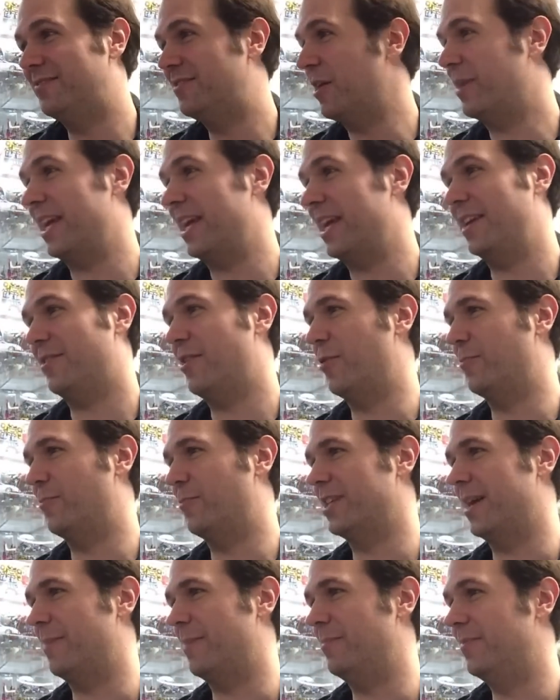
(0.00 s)
don't get your
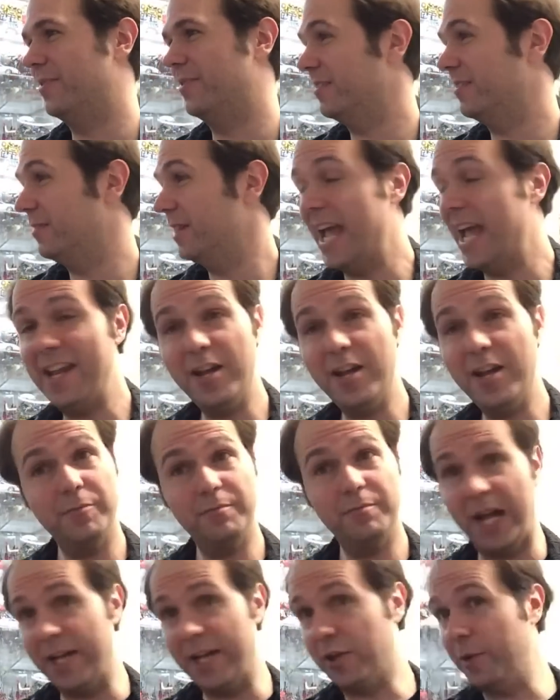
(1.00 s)
hopes up. Hey,
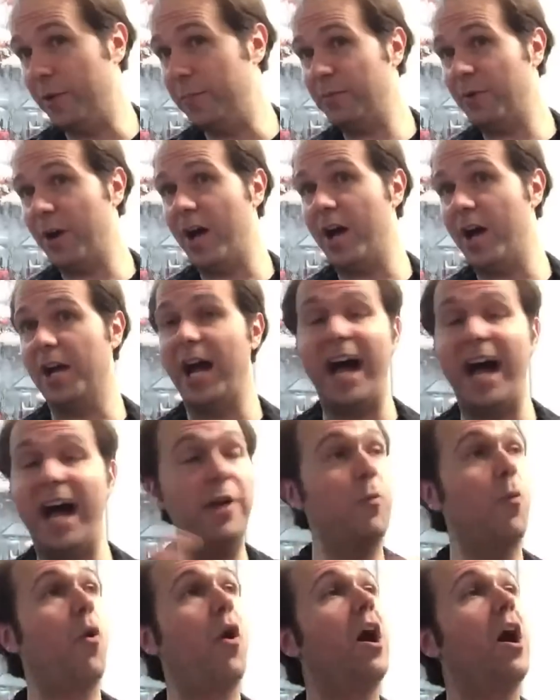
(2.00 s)
I could be wrong.
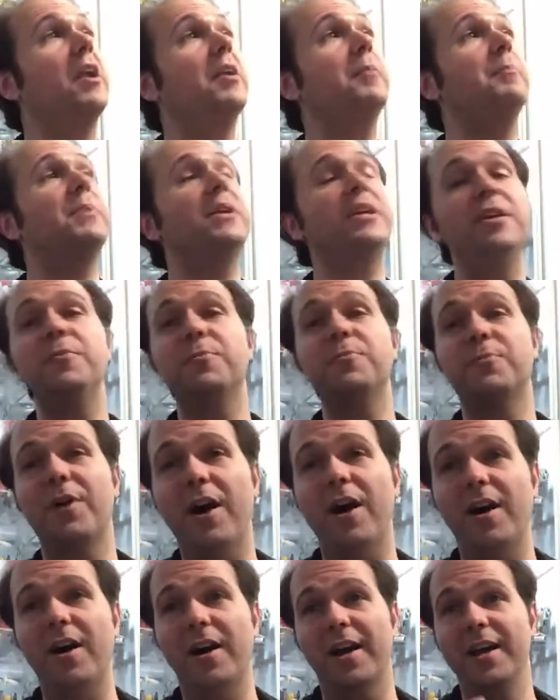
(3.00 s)
I want to be
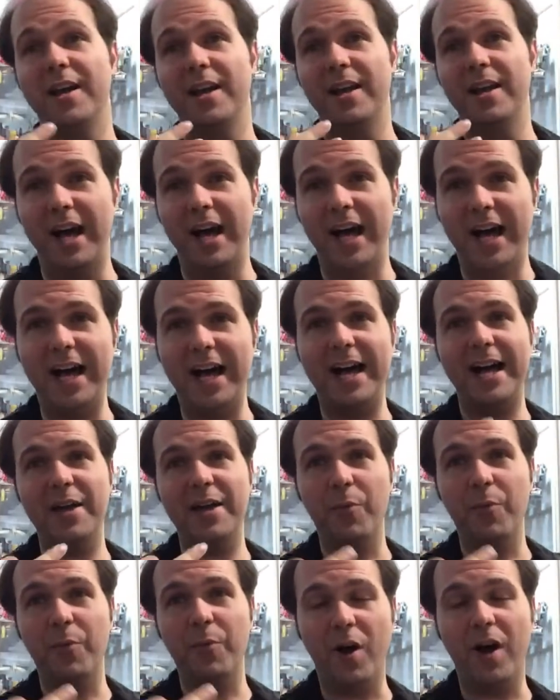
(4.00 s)
wrong.
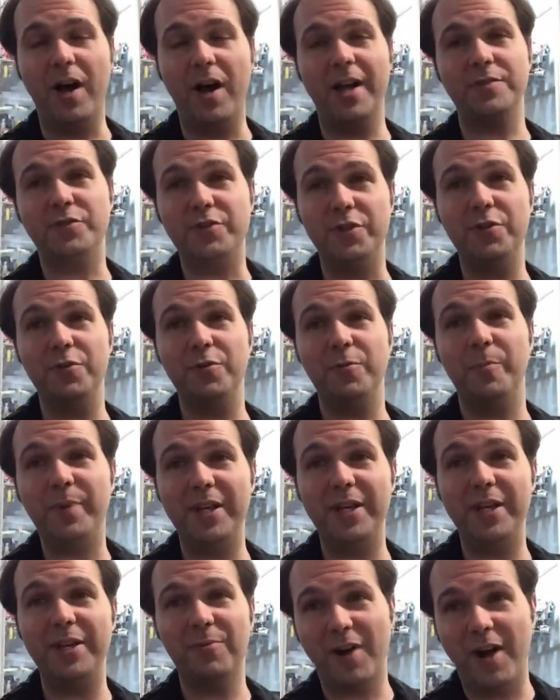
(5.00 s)
I want to
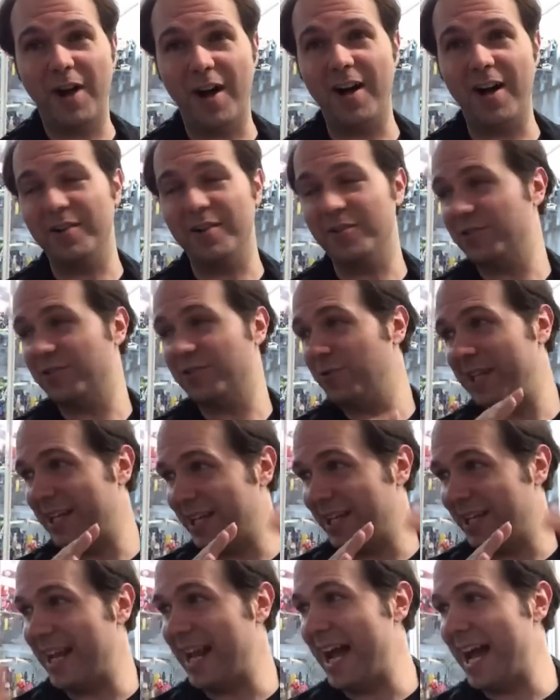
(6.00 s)
be wrong so we
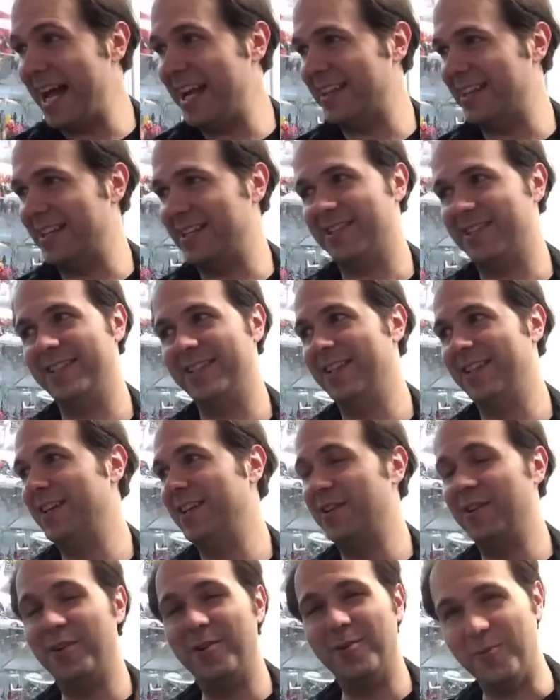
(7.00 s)
can get out of this.
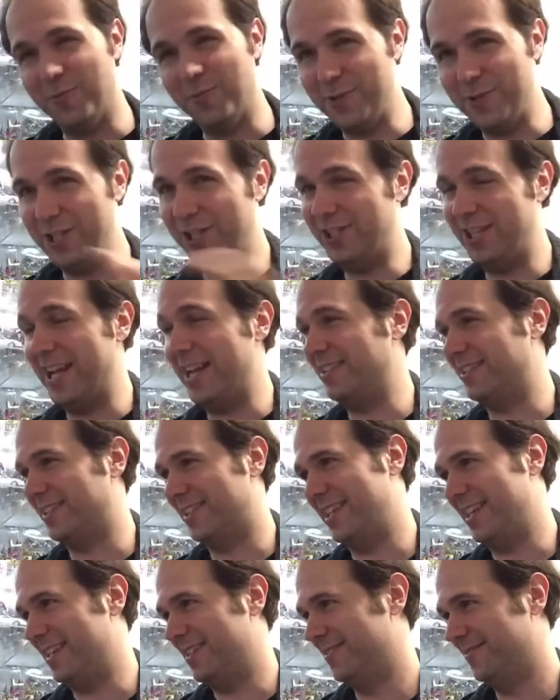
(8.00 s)
We shall
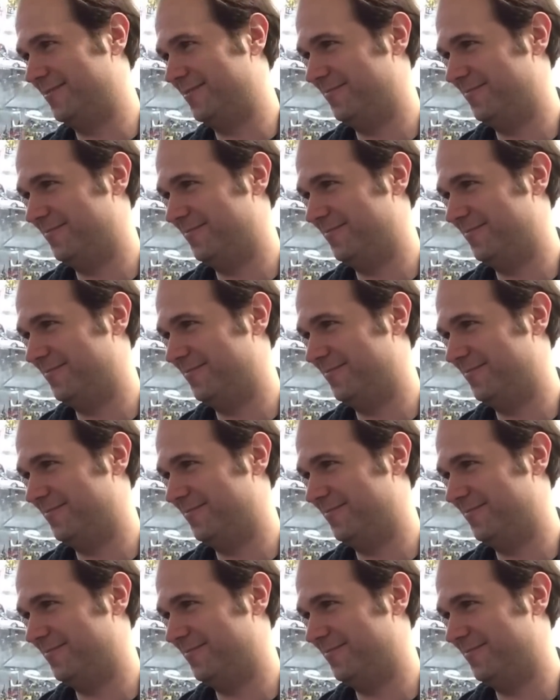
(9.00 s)
see.